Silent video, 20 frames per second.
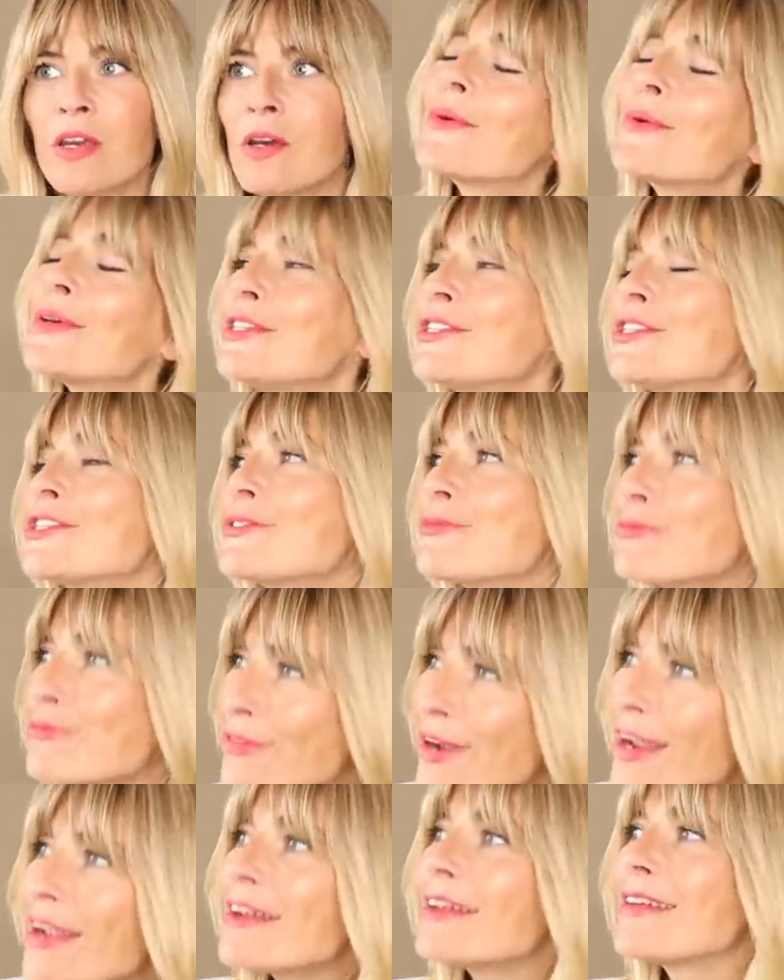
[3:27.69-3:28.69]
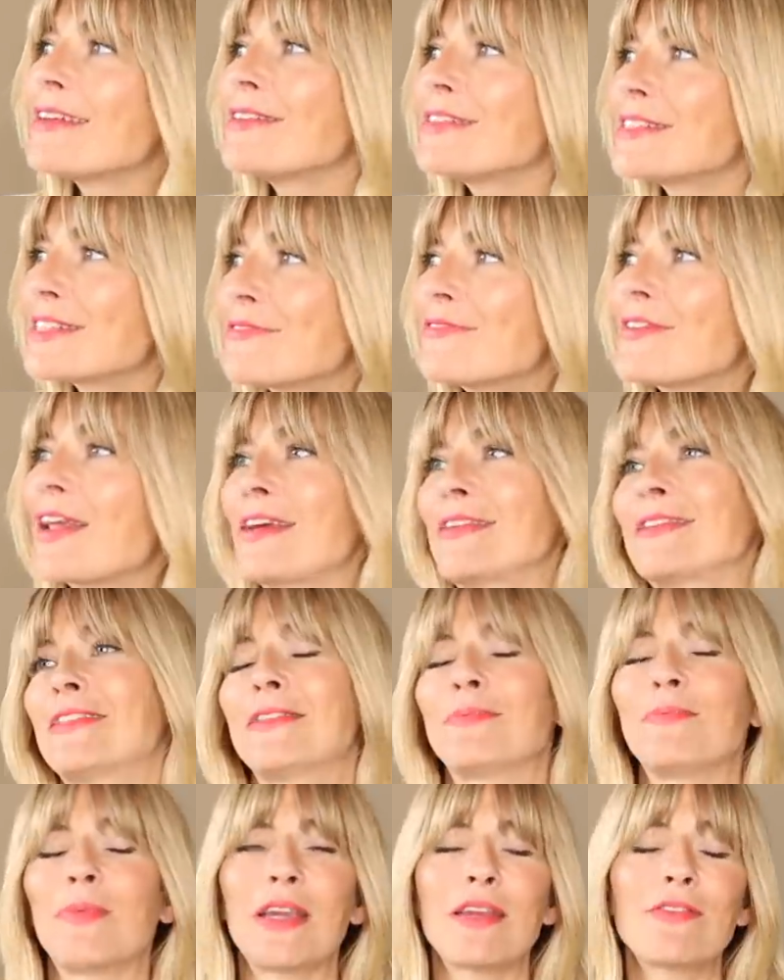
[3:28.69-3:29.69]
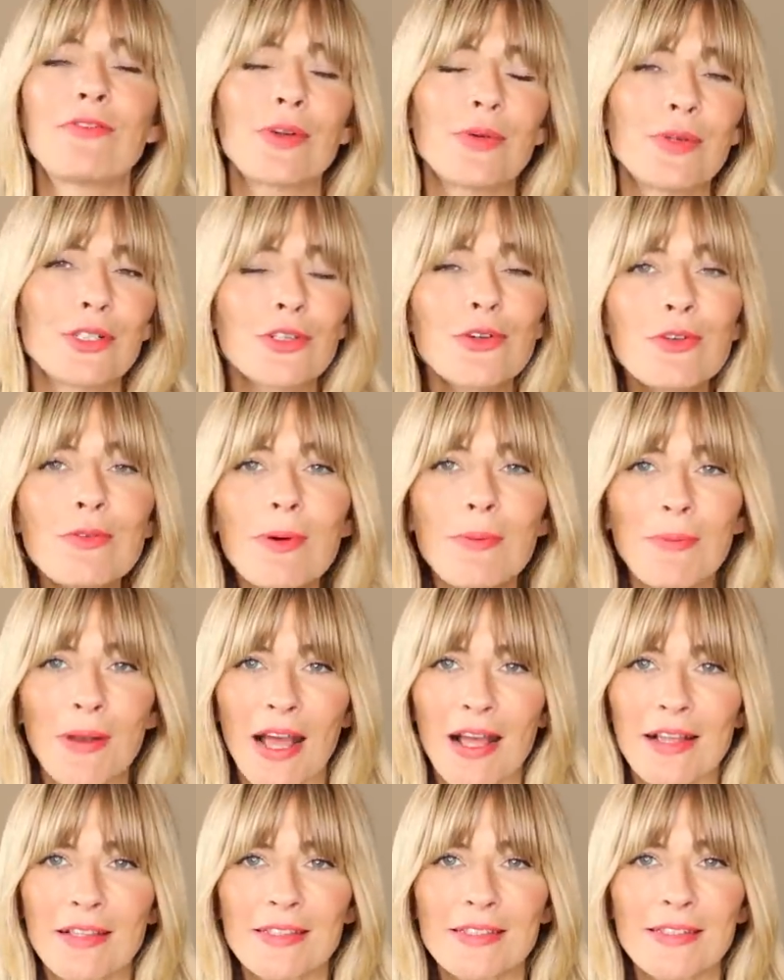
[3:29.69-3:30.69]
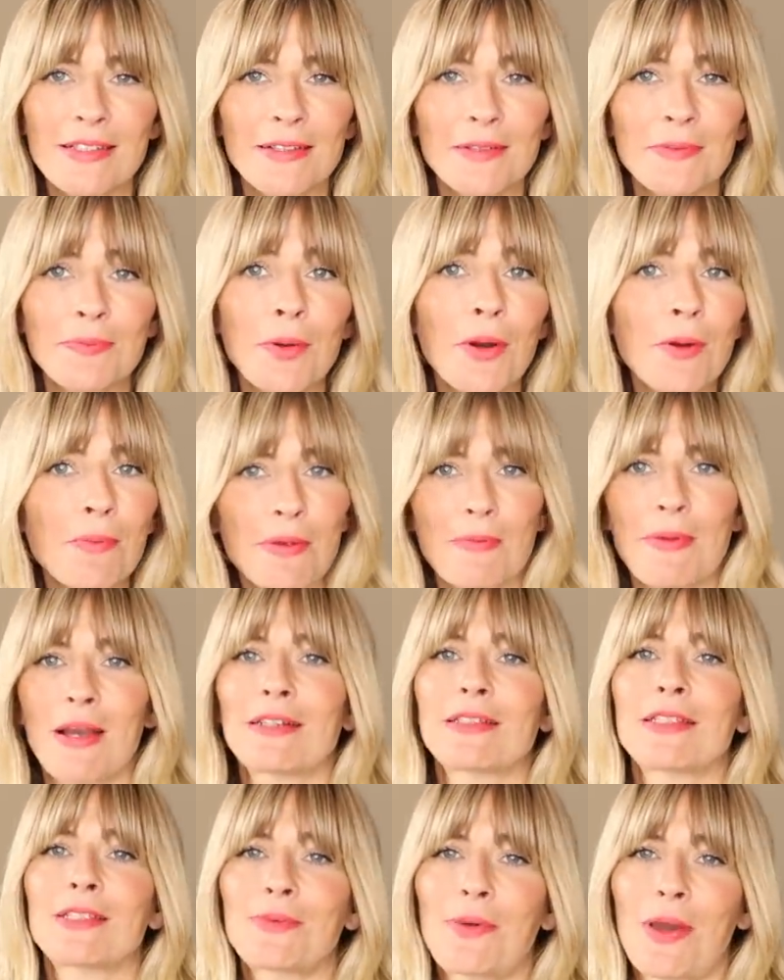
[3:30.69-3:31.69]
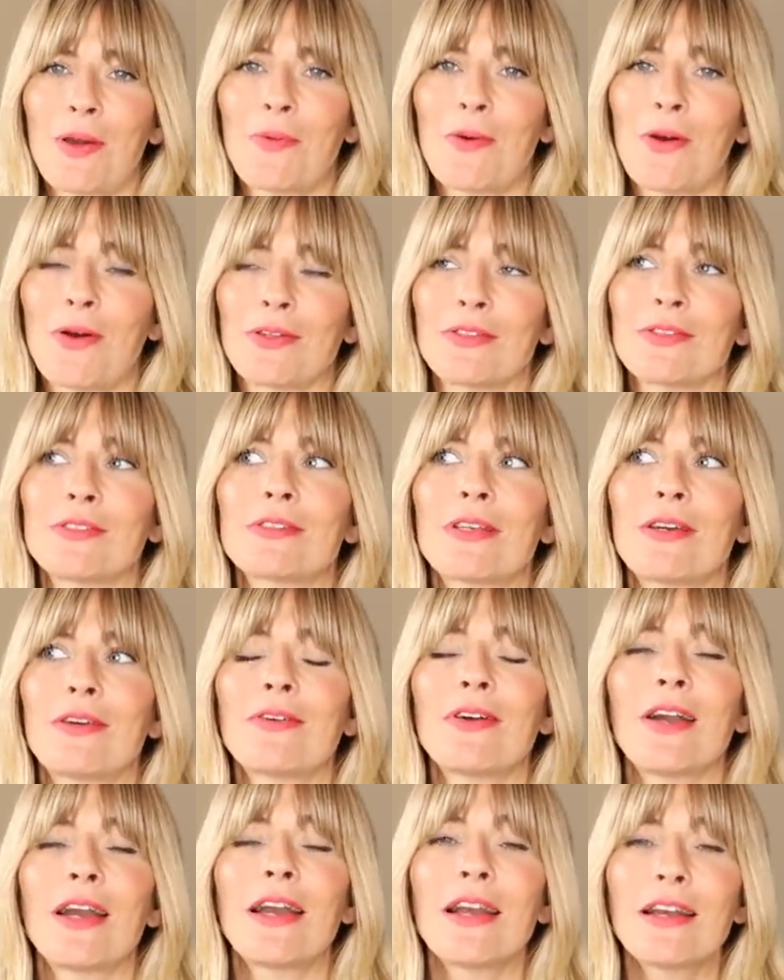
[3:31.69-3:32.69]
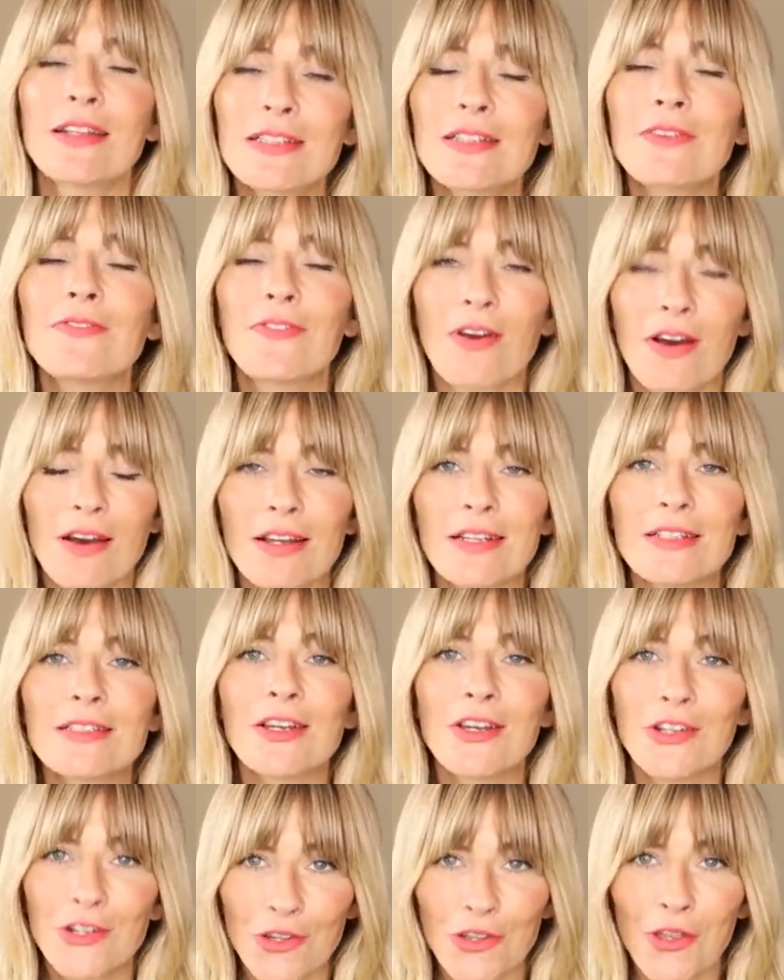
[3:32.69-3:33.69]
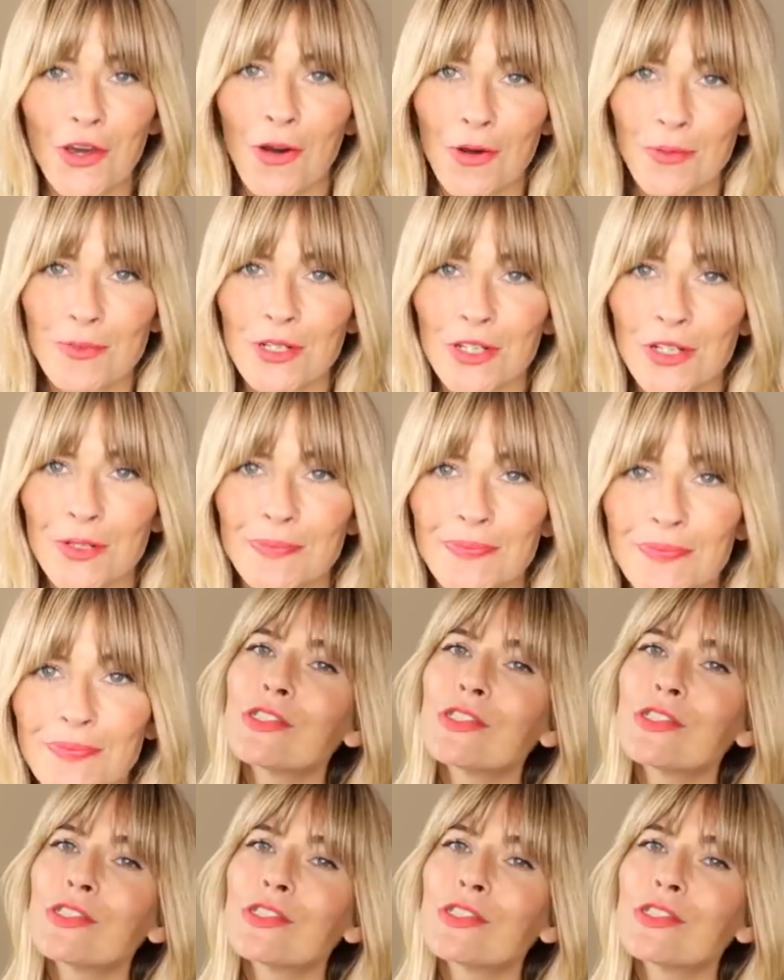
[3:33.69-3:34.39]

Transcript: Which just really deflated me, ruined all my plans and put me back to square one. So I had to find another option.